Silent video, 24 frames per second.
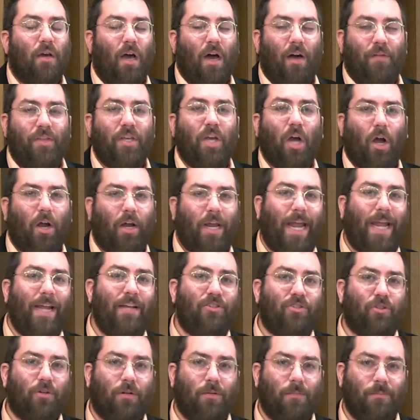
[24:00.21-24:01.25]
of the
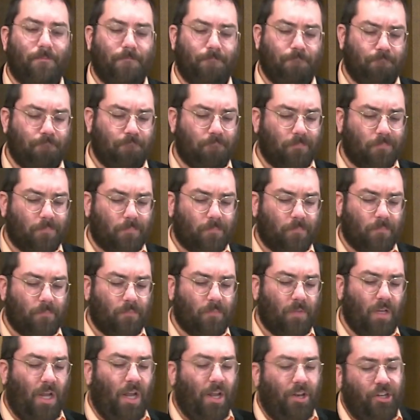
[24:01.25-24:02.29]
archangel.
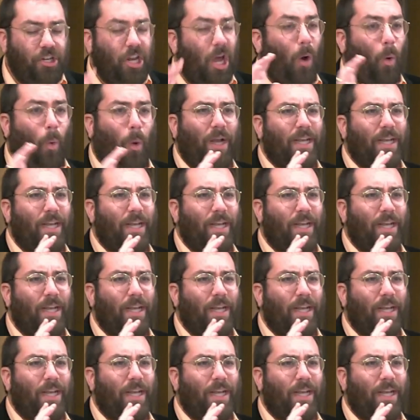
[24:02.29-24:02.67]
No